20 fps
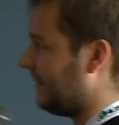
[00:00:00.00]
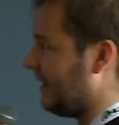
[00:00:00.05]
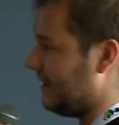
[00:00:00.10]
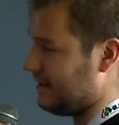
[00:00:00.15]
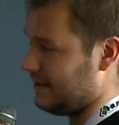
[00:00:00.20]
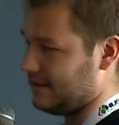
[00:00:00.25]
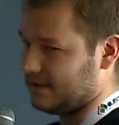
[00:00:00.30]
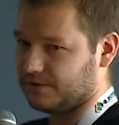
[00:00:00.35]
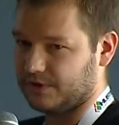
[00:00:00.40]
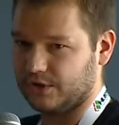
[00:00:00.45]

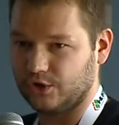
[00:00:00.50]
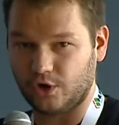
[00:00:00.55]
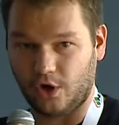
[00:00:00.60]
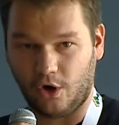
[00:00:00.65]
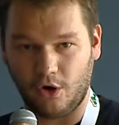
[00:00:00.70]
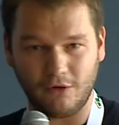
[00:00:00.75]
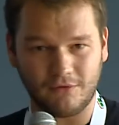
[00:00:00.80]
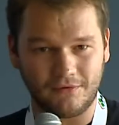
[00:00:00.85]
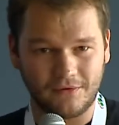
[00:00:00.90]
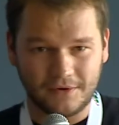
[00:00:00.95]
Test is green,
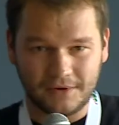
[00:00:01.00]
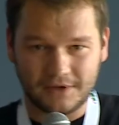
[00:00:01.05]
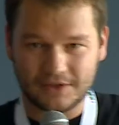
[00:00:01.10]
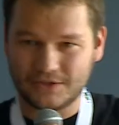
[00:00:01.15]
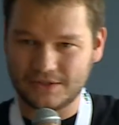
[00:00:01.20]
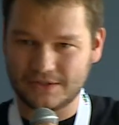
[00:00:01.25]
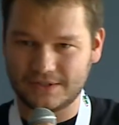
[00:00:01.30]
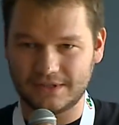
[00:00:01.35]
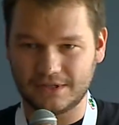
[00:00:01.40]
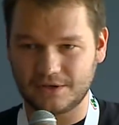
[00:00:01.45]
coverage
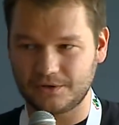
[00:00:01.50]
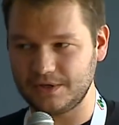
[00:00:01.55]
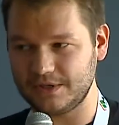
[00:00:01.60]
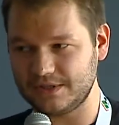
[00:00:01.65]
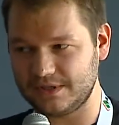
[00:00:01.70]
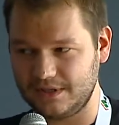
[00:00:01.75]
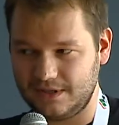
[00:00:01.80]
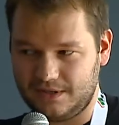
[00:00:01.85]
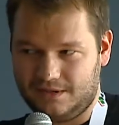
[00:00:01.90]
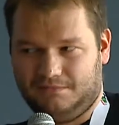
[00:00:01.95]
is
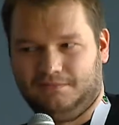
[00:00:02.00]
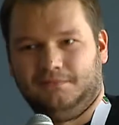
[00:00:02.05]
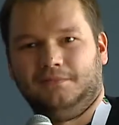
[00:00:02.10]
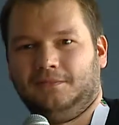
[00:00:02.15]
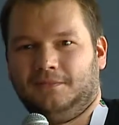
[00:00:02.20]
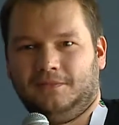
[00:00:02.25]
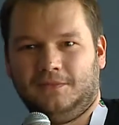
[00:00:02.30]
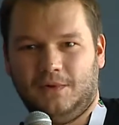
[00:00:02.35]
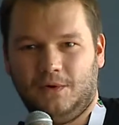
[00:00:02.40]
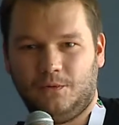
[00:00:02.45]
increasing.
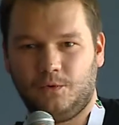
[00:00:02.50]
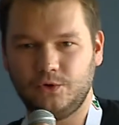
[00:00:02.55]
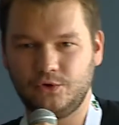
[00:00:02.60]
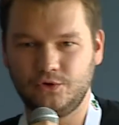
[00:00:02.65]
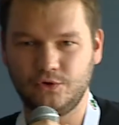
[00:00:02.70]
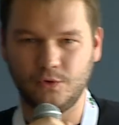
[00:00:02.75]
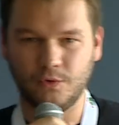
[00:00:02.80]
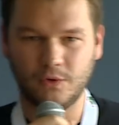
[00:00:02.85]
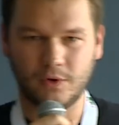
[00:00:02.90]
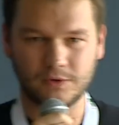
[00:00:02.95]
What do
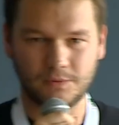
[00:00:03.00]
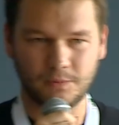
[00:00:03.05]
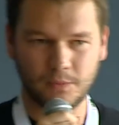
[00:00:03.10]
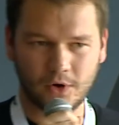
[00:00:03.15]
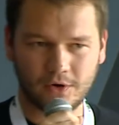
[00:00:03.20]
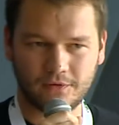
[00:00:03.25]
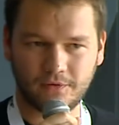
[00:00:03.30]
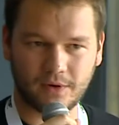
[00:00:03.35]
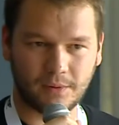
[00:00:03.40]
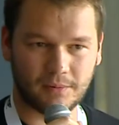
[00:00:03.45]
you want
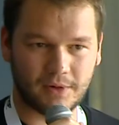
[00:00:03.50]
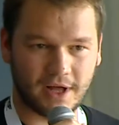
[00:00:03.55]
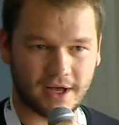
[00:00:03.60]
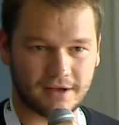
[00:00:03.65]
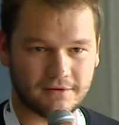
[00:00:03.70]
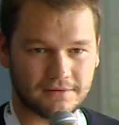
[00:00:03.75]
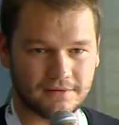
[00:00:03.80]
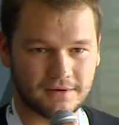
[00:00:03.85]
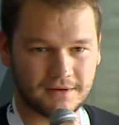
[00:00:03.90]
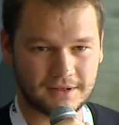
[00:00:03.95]
more from
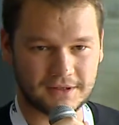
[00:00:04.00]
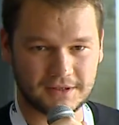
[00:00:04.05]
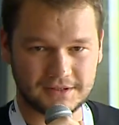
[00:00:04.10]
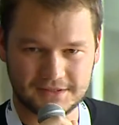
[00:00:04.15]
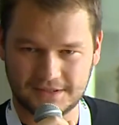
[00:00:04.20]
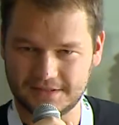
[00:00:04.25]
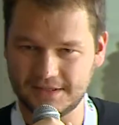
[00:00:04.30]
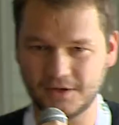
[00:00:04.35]
life? This is